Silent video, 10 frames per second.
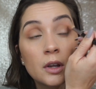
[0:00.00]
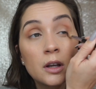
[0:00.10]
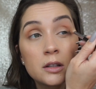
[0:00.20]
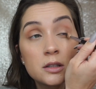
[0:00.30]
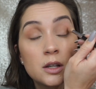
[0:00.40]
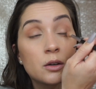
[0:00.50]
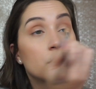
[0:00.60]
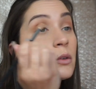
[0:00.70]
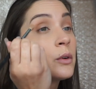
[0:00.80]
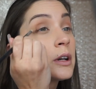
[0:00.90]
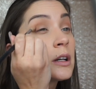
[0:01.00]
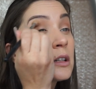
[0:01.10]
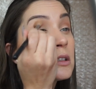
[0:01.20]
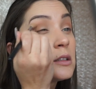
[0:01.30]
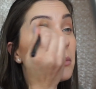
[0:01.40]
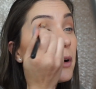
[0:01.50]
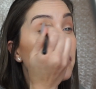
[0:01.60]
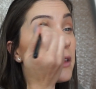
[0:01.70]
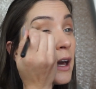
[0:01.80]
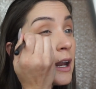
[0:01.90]
also going to buff
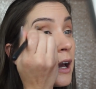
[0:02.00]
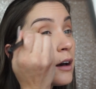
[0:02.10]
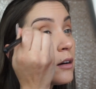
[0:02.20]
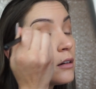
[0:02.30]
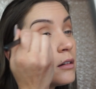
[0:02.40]
that out.